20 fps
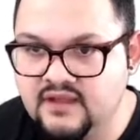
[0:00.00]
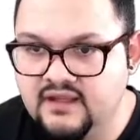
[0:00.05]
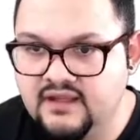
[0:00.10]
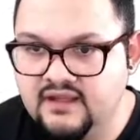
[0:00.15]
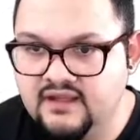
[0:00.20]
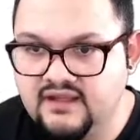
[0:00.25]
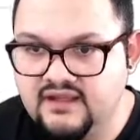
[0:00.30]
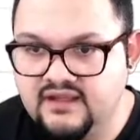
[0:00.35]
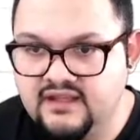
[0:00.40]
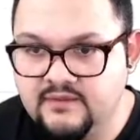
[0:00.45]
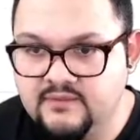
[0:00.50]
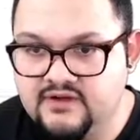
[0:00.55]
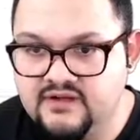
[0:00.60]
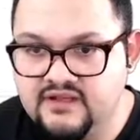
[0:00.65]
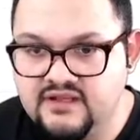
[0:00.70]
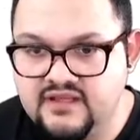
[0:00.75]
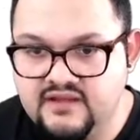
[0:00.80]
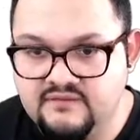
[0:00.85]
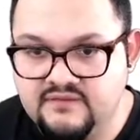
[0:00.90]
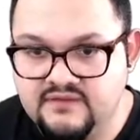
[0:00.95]
And I'm going to
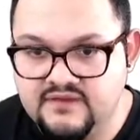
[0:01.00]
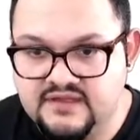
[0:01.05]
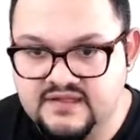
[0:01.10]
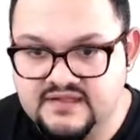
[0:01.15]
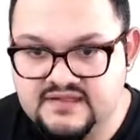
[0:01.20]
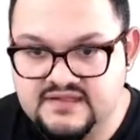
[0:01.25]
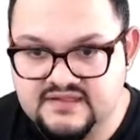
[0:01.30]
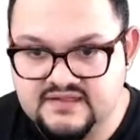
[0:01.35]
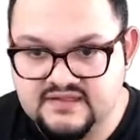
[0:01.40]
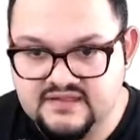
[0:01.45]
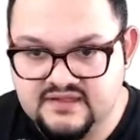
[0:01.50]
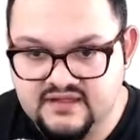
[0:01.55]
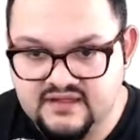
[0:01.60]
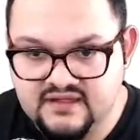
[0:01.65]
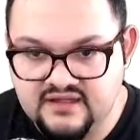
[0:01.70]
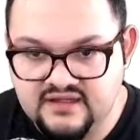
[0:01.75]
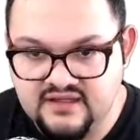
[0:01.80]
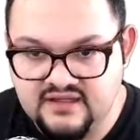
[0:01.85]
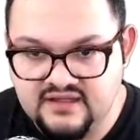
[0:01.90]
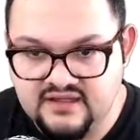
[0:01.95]
give this
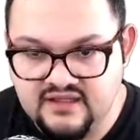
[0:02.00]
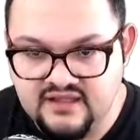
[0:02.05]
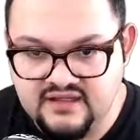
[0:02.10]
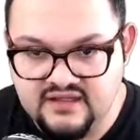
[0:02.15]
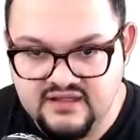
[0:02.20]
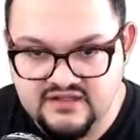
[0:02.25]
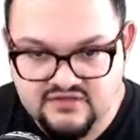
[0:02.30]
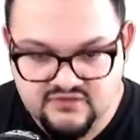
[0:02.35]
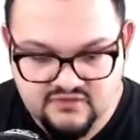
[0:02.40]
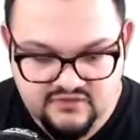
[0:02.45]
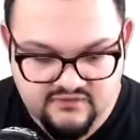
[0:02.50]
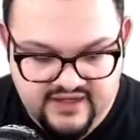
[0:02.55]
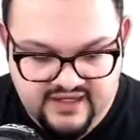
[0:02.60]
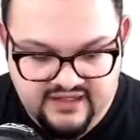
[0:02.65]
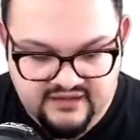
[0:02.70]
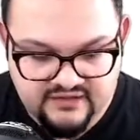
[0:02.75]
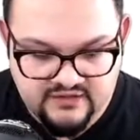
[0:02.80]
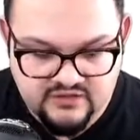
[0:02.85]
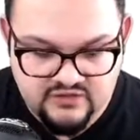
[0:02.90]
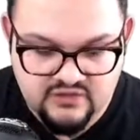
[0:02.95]
an initial
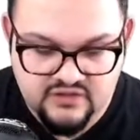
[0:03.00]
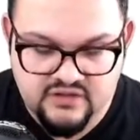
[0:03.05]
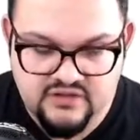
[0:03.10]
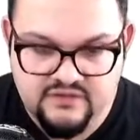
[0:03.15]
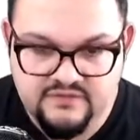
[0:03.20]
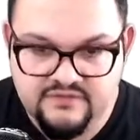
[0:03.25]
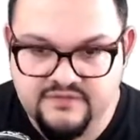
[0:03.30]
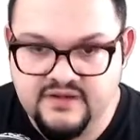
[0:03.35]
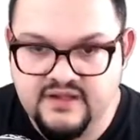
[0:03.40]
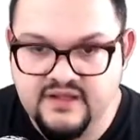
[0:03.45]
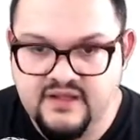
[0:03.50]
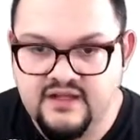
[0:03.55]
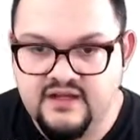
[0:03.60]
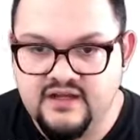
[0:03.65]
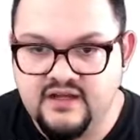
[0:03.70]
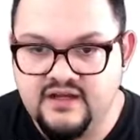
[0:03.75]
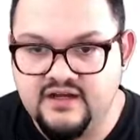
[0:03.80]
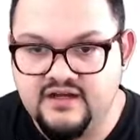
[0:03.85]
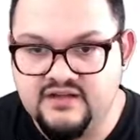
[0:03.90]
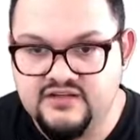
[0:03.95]
value of
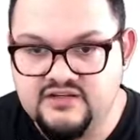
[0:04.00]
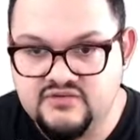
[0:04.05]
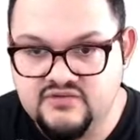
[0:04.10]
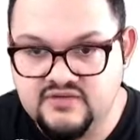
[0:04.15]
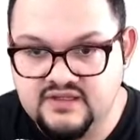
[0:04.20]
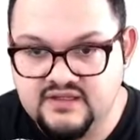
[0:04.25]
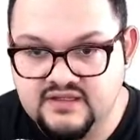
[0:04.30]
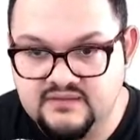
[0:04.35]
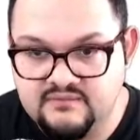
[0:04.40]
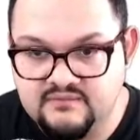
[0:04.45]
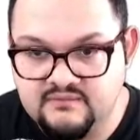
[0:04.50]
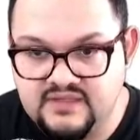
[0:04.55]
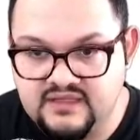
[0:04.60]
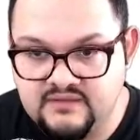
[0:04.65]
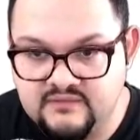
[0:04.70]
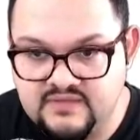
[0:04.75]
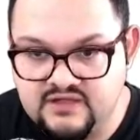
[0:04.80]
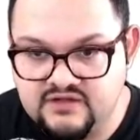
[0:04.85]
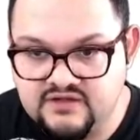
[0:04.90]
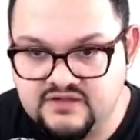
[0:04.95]
100
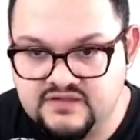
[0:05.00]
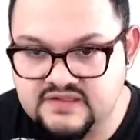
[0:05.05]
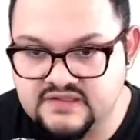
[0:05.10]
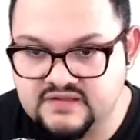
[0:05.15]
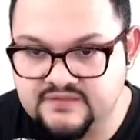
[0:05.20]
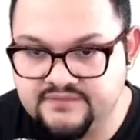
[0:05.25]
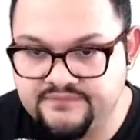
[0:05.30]
millimeters.